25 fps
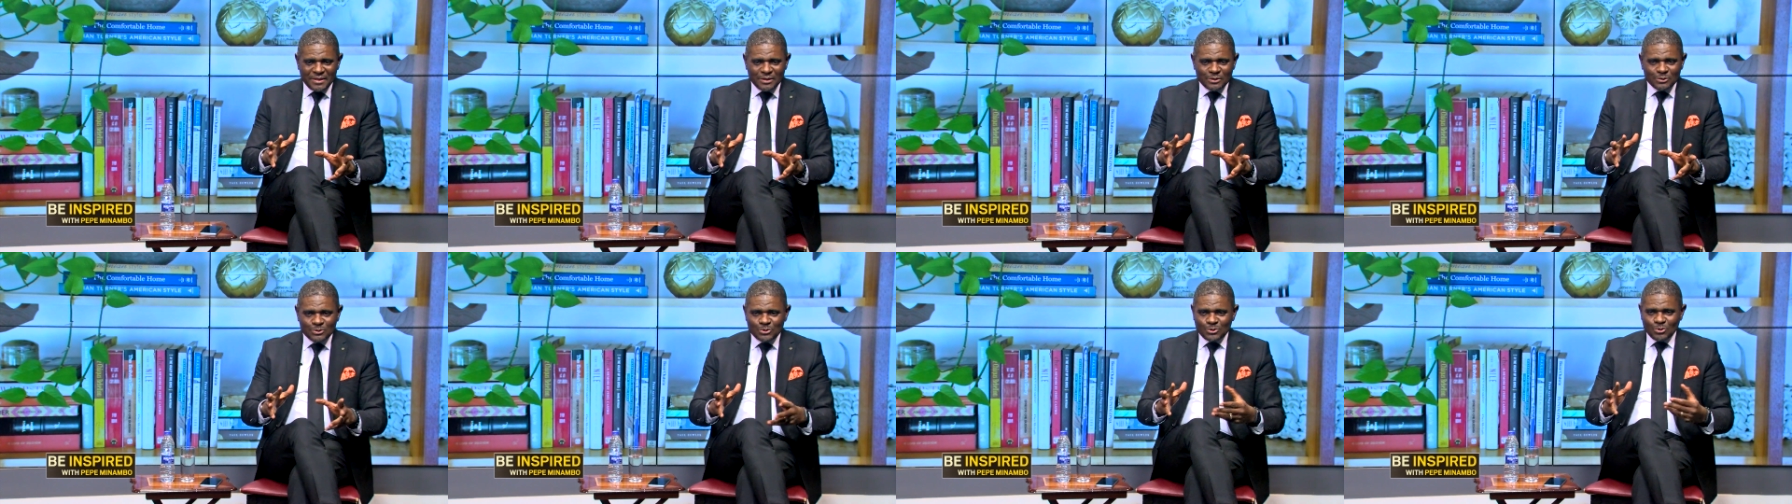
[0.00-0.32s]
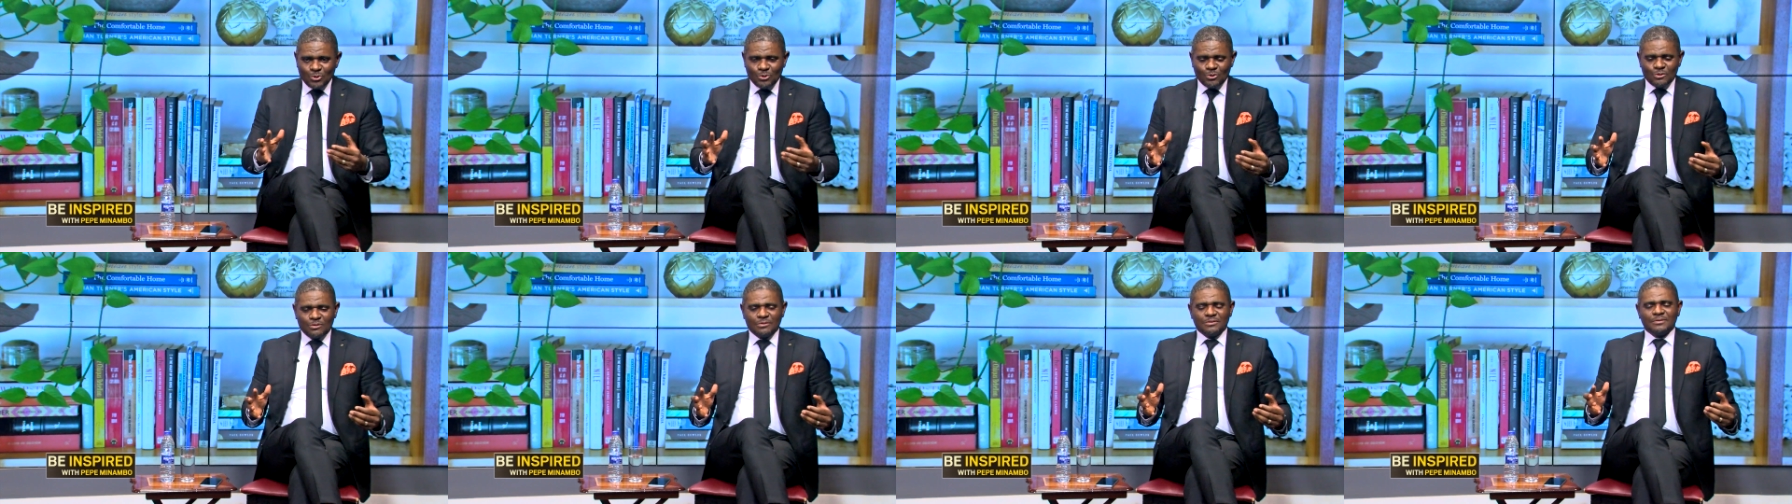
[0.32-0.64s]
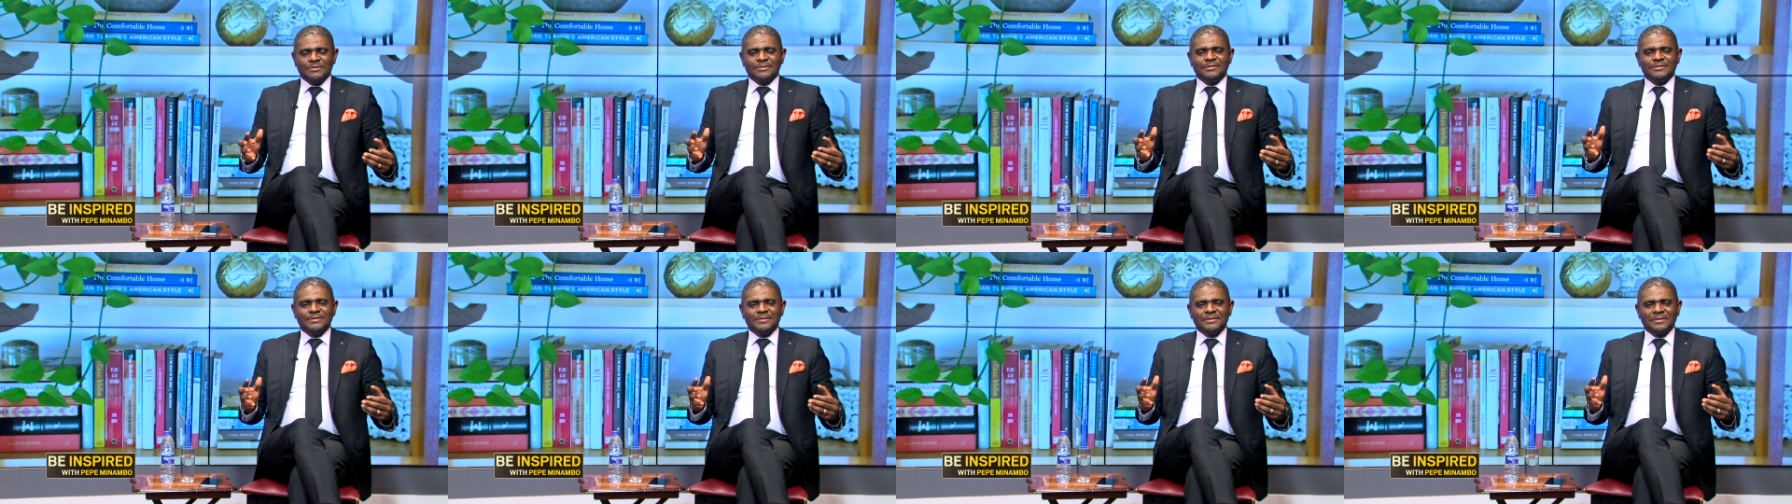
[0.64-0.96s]
So,
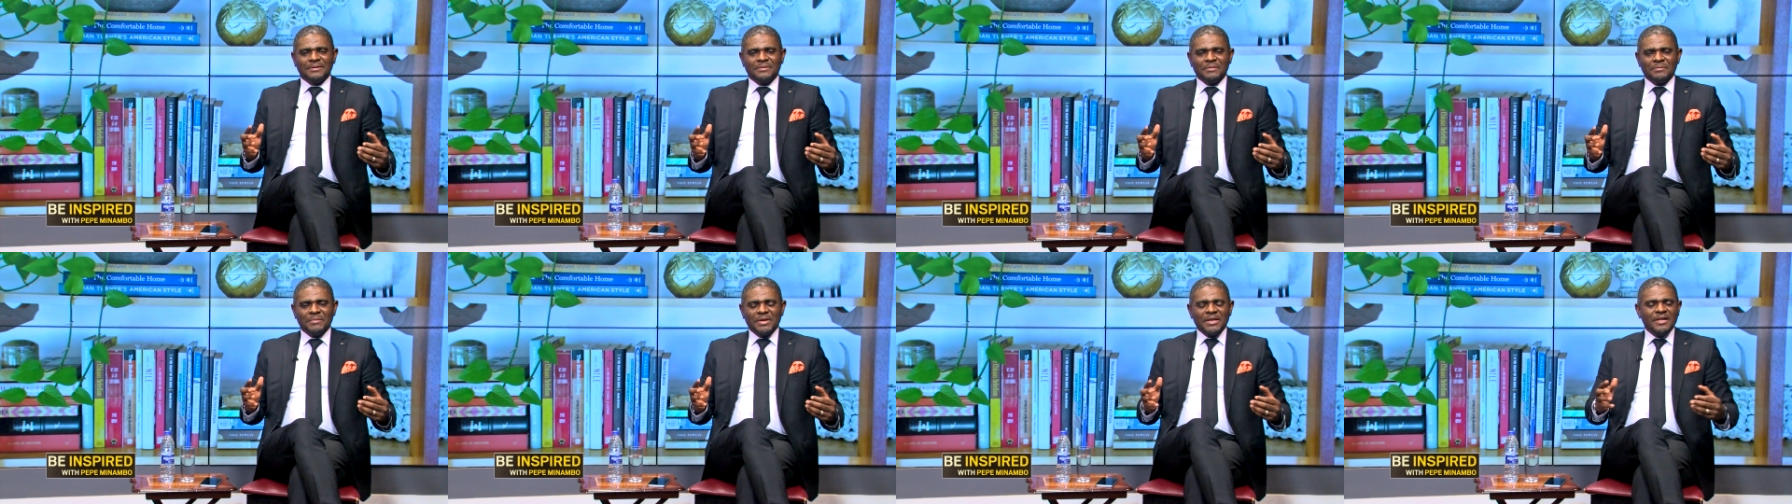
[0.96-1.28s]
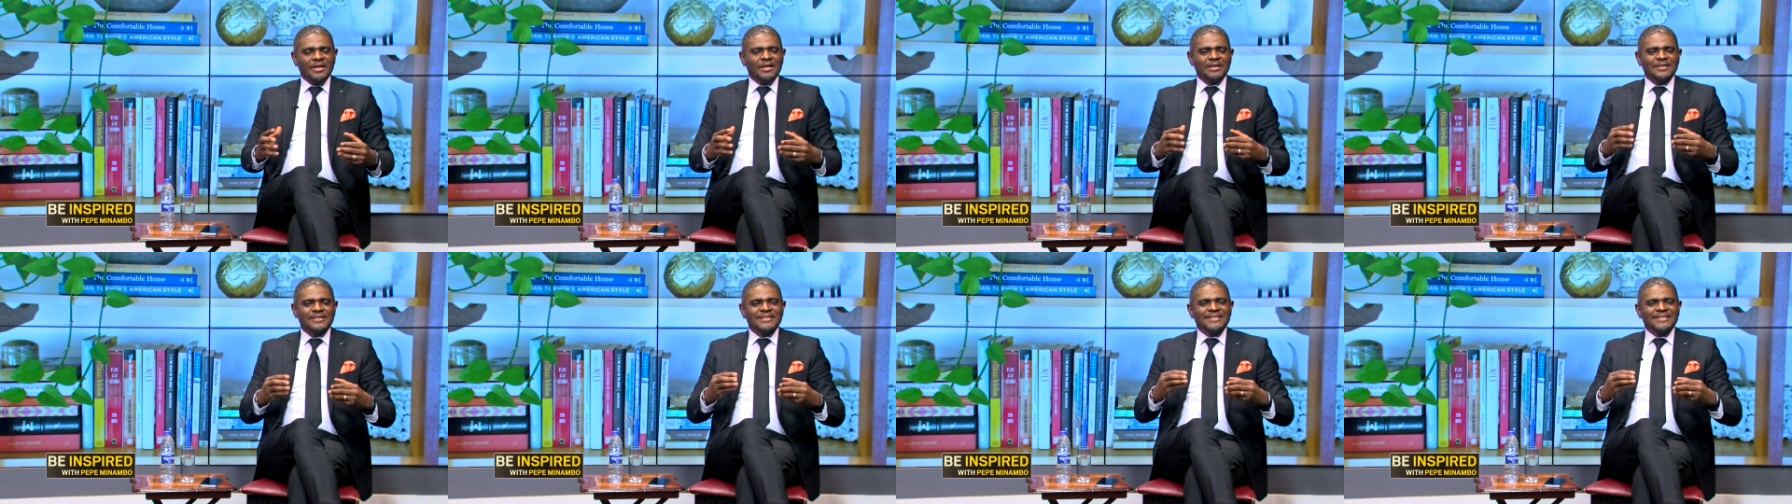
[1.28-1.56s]
meaning